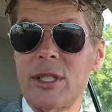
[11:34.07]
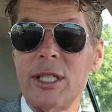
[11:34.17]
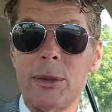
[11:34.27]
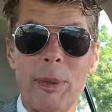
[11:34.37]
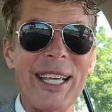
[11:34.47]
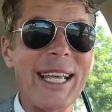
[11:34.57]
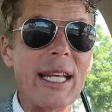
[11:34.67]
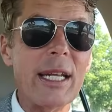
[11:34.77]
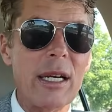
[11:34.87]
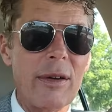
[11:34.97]
this
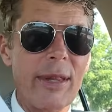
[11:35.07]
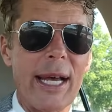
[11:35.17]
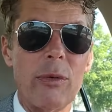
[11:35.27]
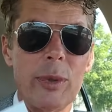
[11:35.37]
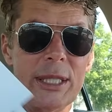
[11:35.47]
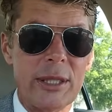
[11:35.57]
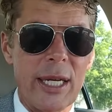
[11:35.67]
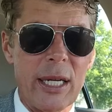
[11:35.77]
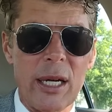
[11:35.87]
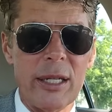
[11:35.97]
beginning of that
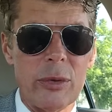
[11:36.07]
reset, uh,